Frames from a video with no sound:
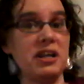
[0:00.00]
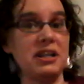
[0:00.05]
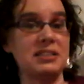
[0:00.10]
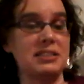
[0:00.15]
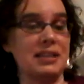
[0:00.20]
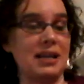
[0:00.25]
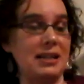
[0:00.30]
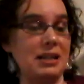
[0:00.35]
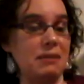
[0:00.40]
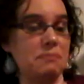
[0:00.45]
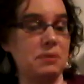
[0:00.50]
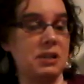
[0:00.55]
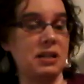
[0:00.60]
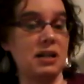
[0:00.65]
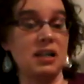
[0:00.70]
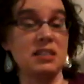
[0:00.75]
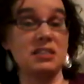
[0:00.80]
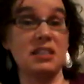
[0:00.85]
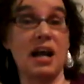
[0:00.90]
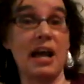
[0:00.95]
excited
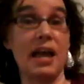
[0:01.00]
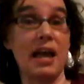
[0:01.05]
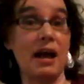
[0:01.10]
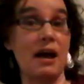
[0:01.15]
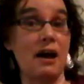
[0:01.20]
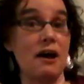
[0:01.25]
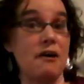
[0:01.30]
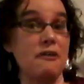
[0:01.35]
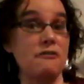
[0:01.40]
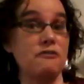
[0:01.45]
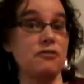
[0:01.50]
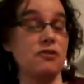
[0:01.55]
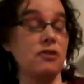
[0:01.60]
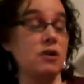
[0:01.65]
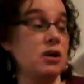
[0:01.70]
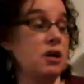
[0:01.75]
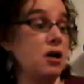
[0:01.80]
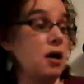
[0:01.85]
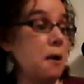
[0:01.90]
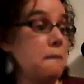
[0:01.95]
because I have
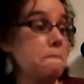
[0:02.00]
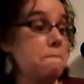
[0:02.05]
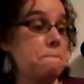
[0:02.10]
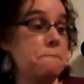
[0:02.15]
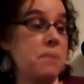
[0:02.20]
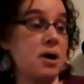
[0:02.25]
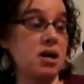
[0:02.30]
a